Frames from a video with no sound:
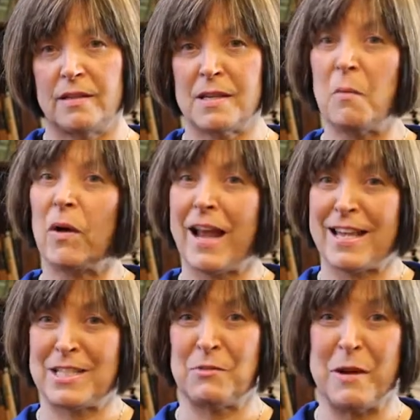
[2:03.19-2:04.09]
someone
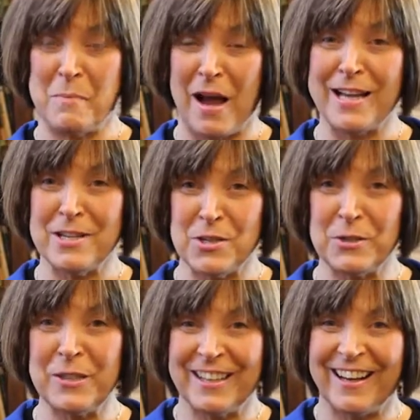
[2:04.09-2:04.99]
has to remind
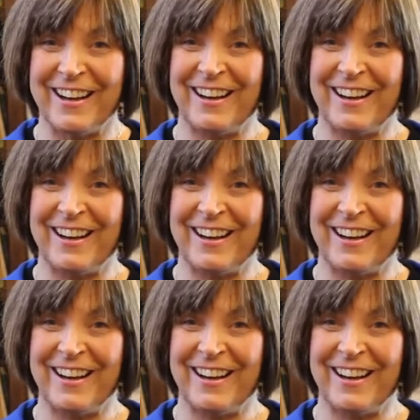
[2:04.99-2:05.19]
you?